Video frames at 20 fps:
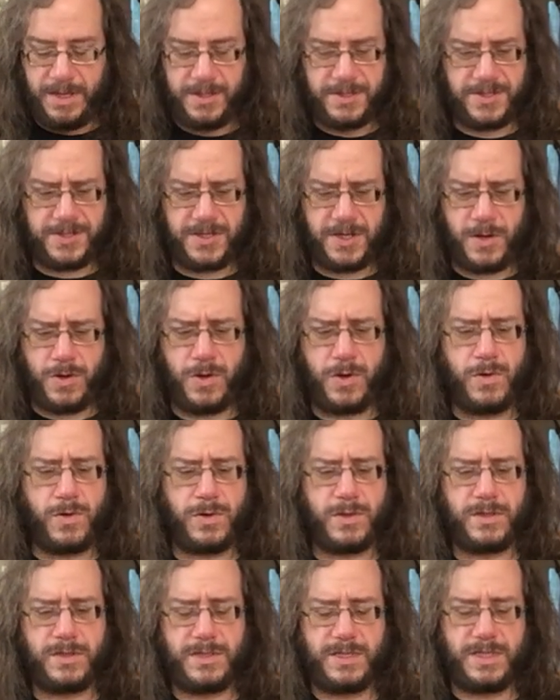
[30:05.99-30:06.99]

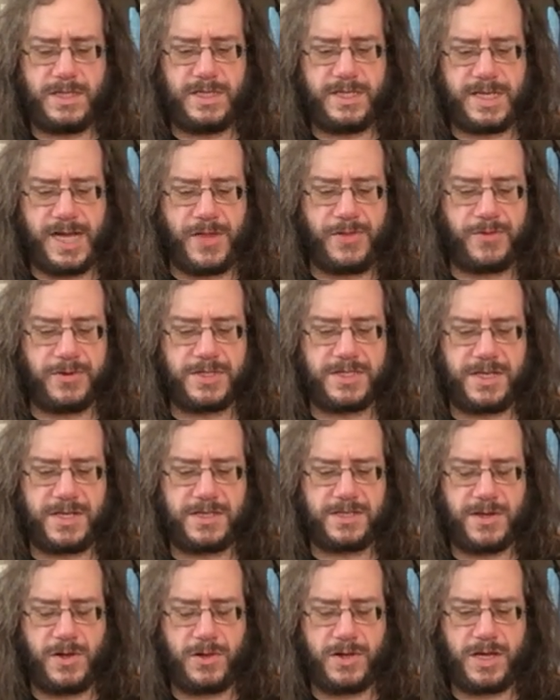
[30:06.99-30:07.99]
So, Danthres
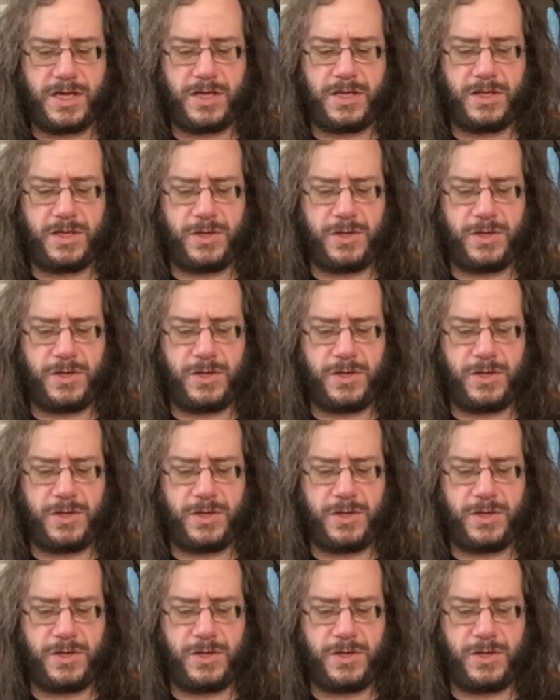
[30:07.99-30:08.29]
said slowly,